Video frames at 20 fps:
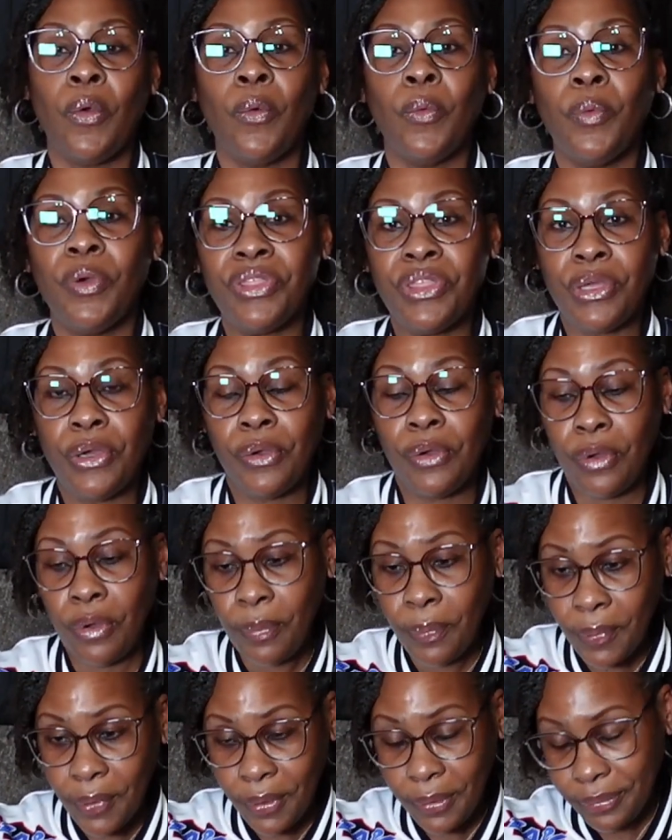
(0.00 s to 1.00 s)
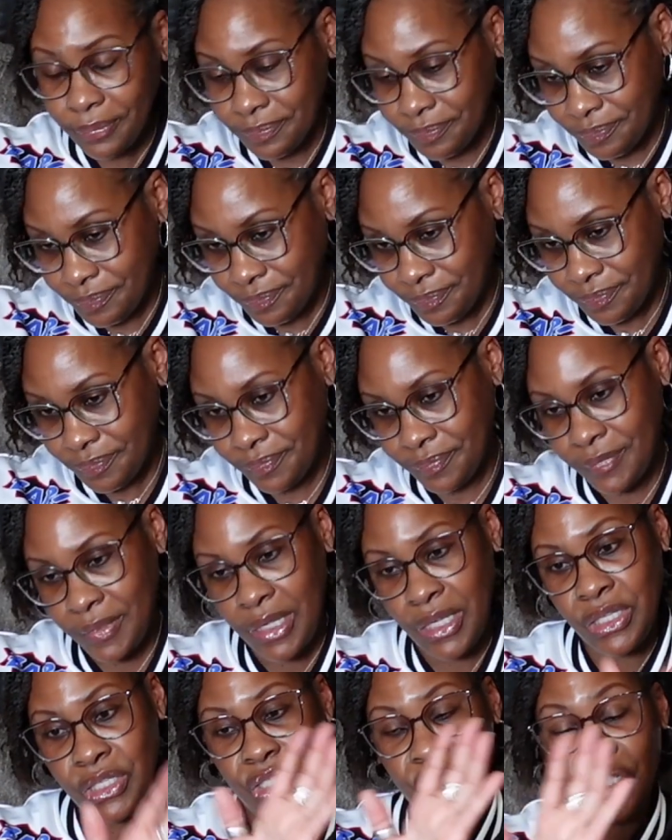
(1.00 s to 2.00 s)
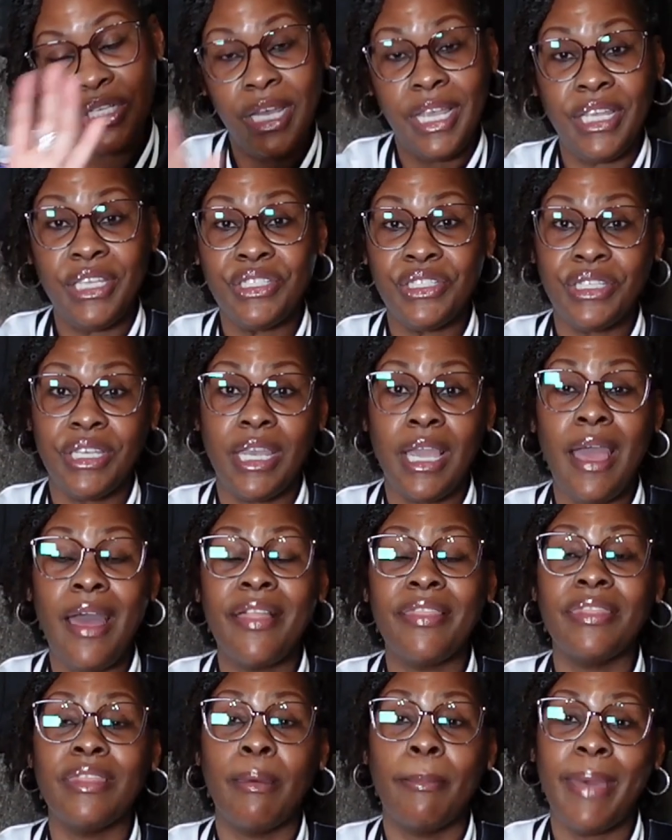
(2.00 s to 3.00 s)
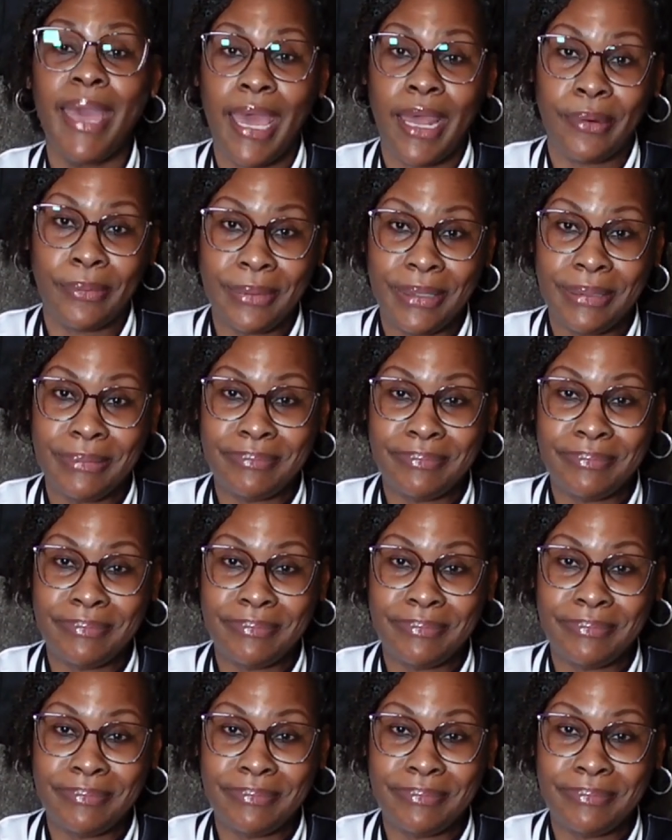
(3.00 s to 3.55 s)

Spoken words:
with your GoPro, changing the battery,